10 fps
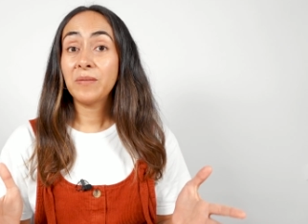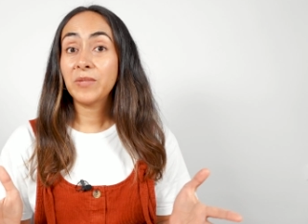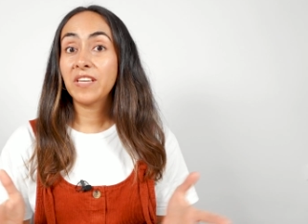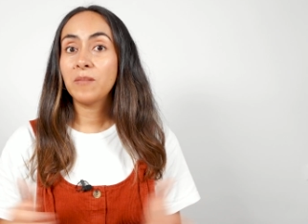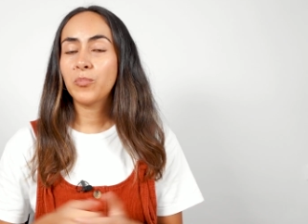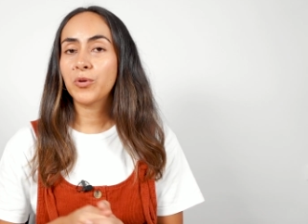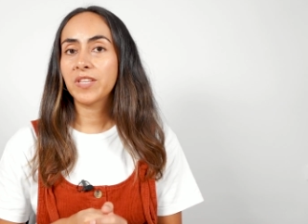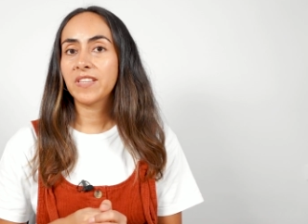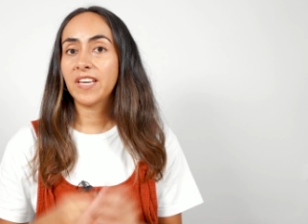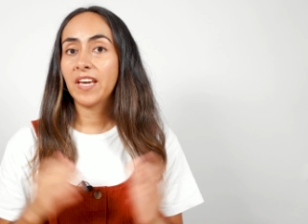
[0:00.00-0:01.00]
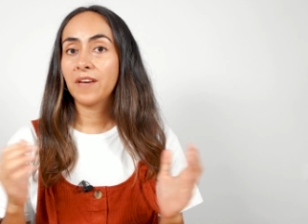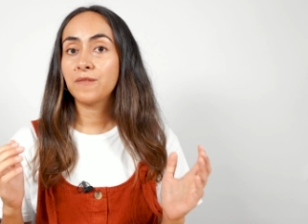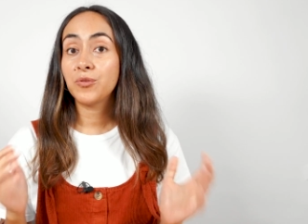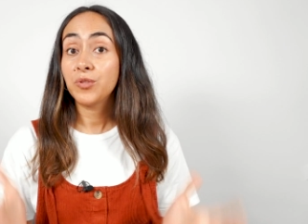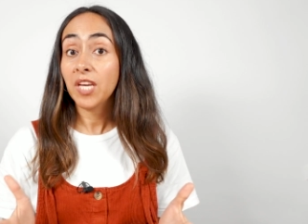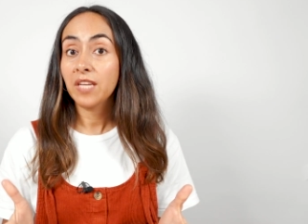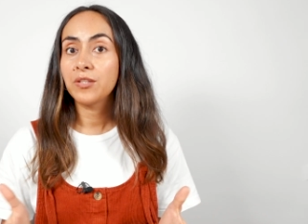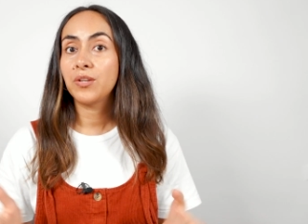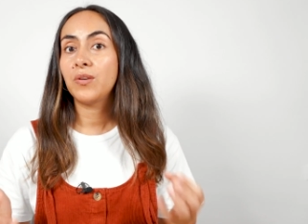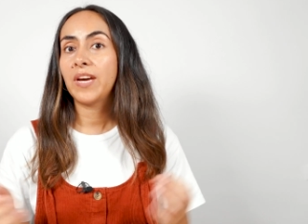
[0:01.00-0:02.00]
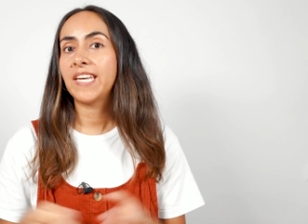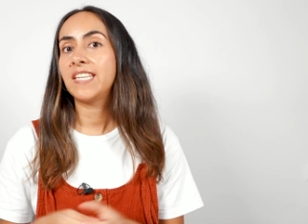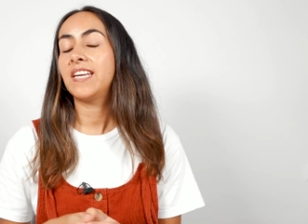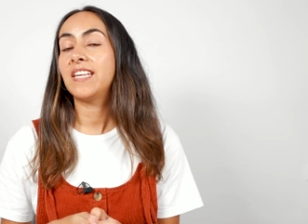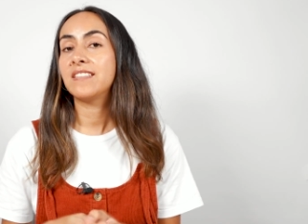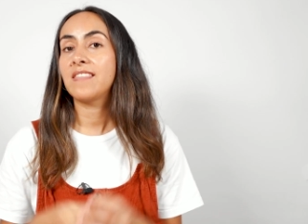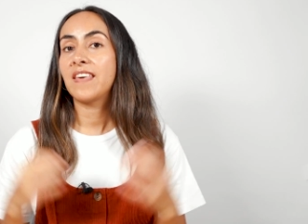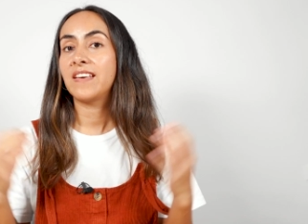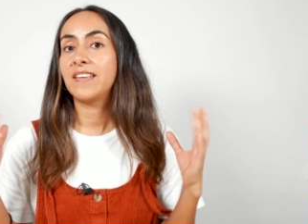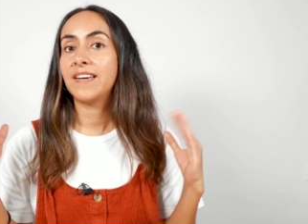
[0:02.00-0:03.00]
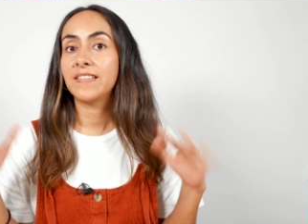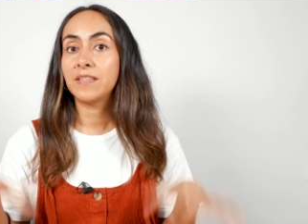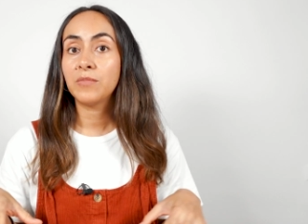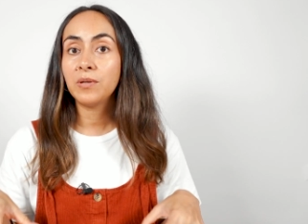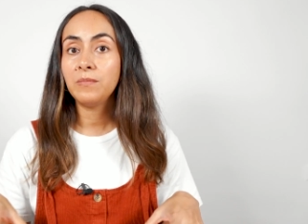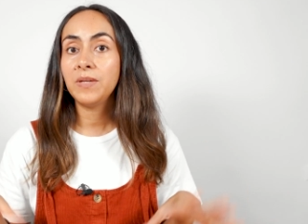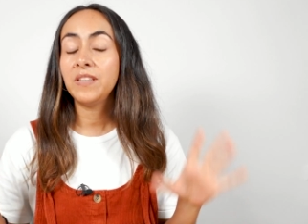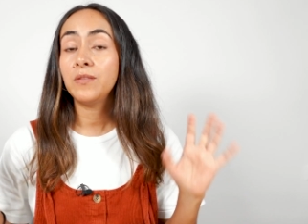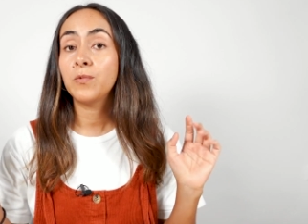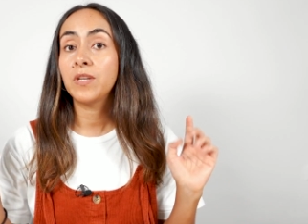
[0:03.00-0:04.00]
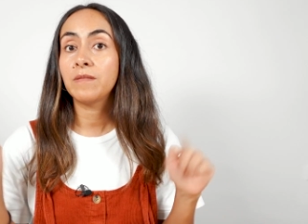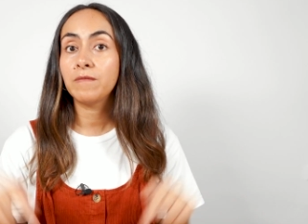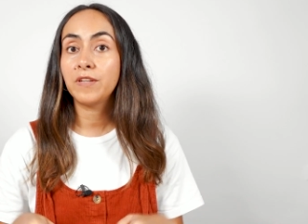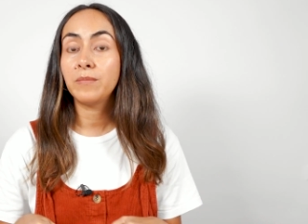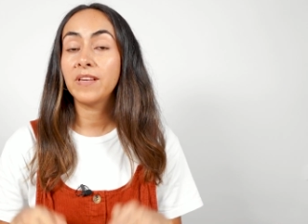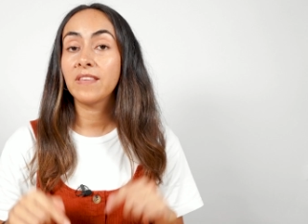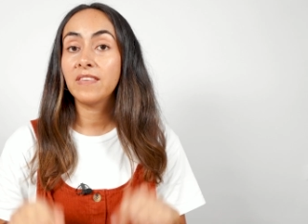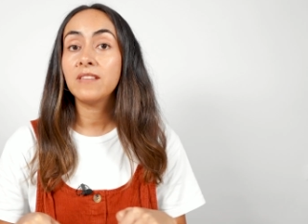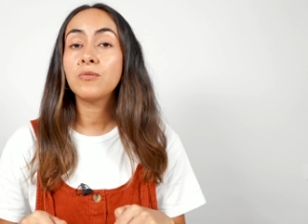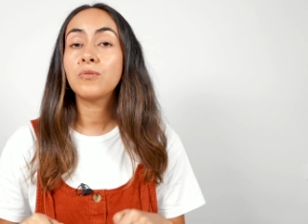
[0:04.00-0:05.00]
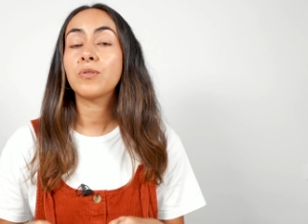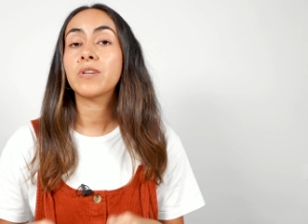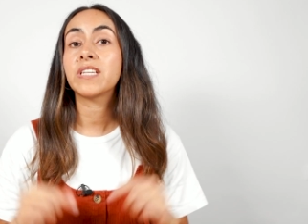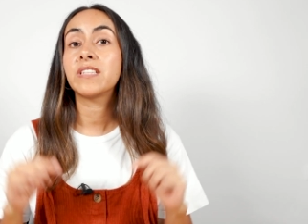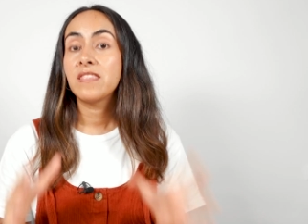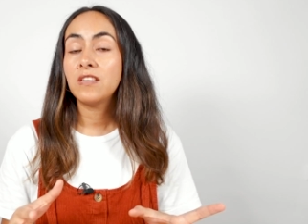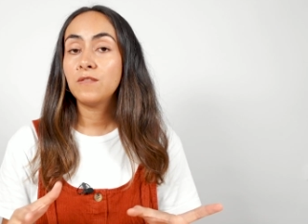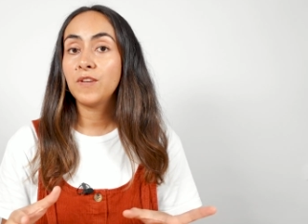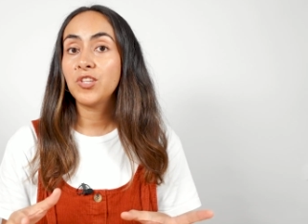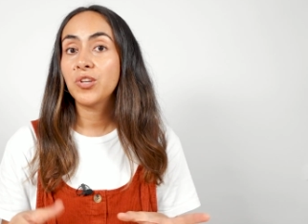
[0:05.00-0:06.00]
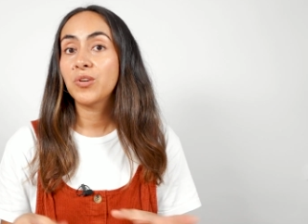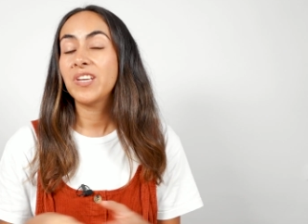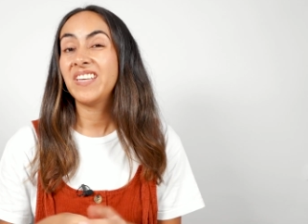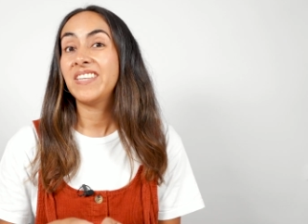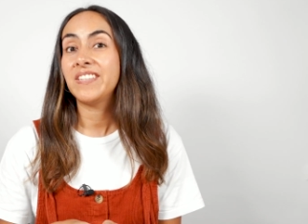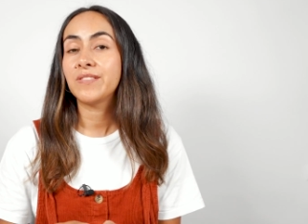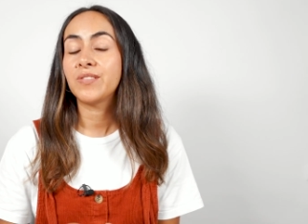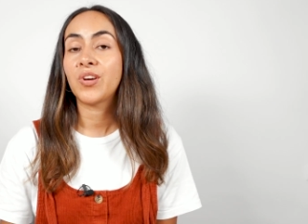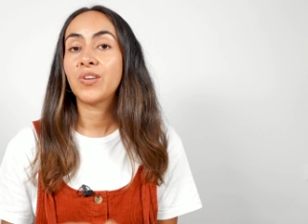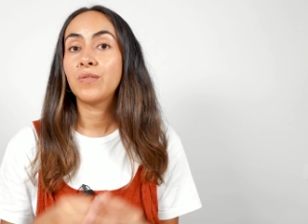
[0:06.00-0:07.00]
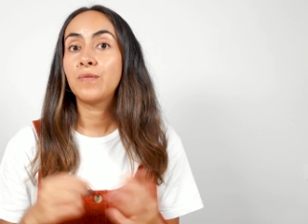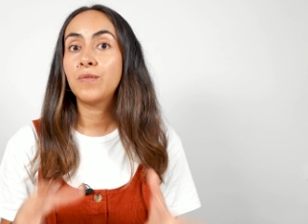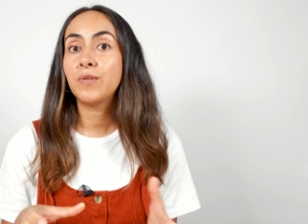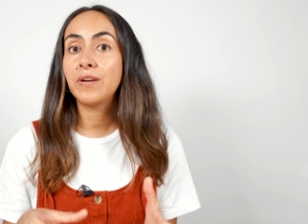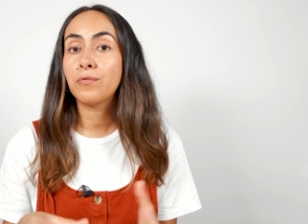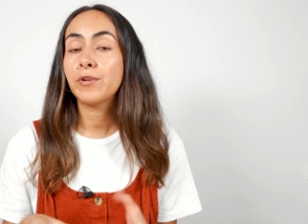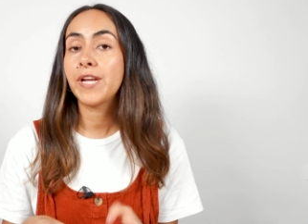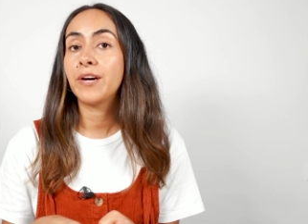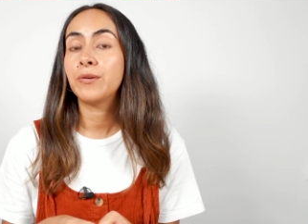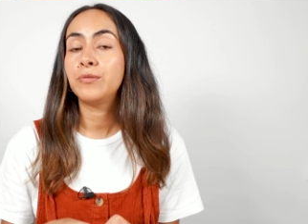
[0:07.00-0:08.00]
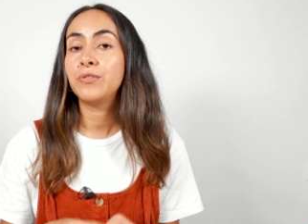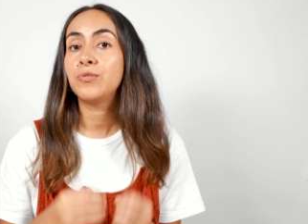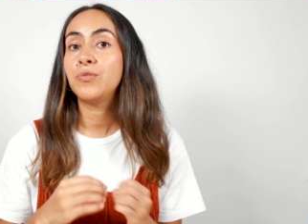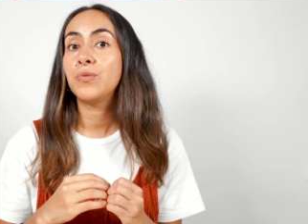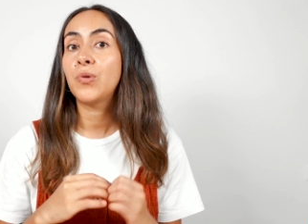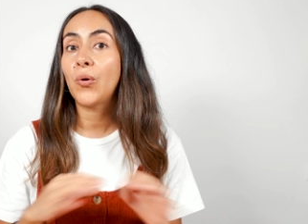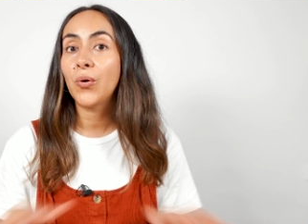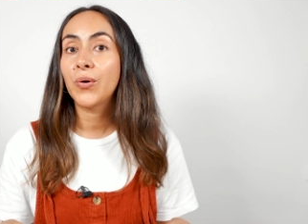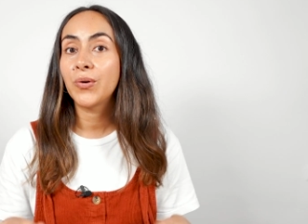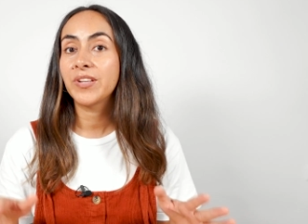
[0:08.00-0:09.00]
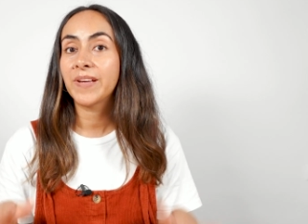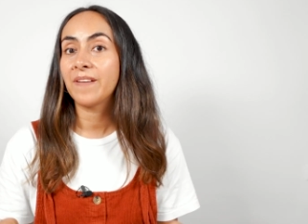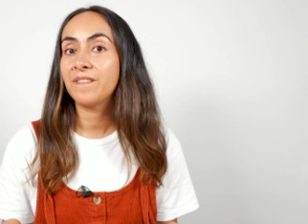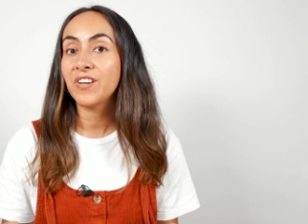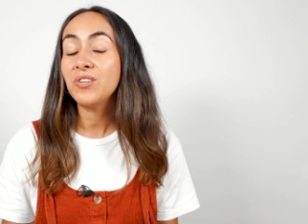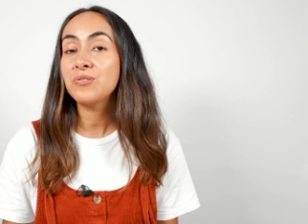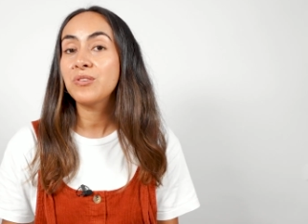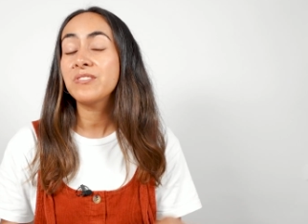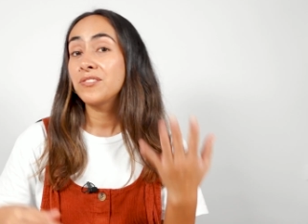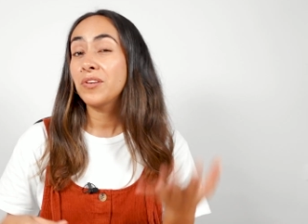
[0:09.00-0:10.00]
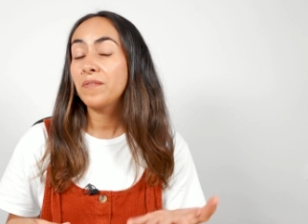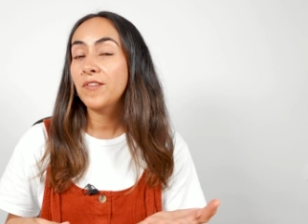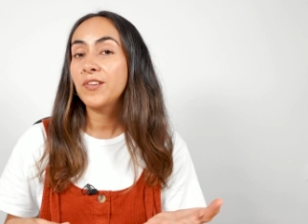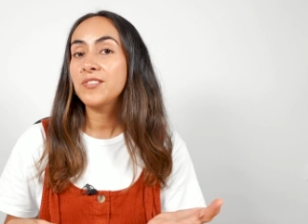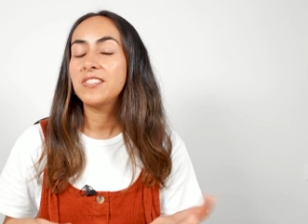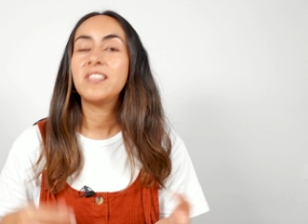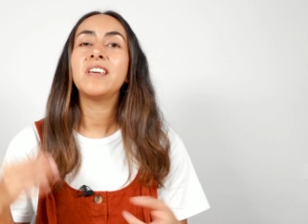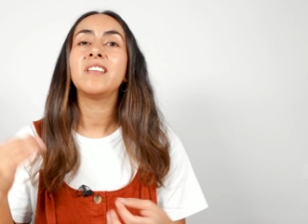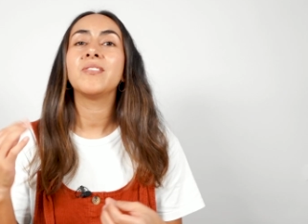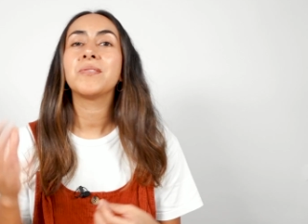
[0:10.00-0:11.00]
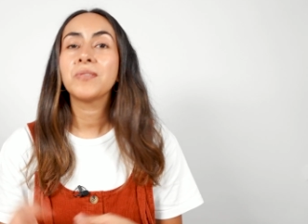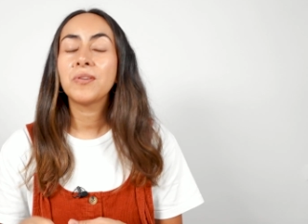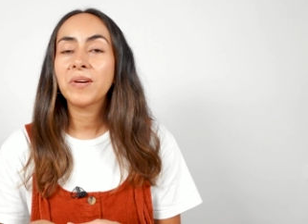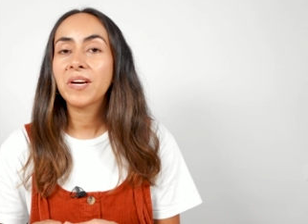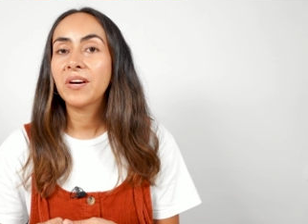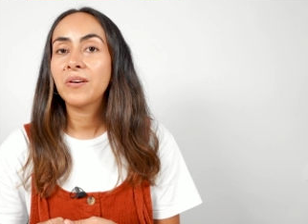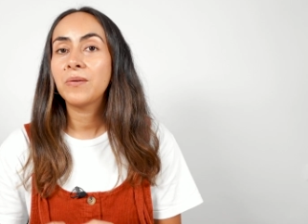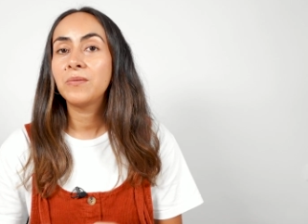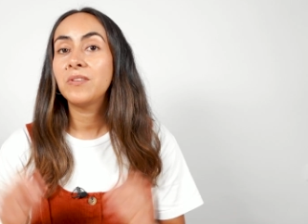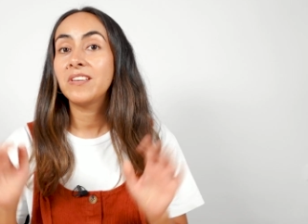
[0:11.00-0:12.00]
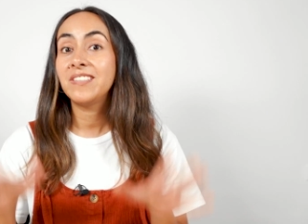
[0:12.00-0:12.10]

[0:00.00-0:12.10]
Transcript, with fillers: something important I have to tell you, and it is that at the moment when I'm filming this tutorial, this feature is not fully rolled out to all Canva users. So if you don't see it on your account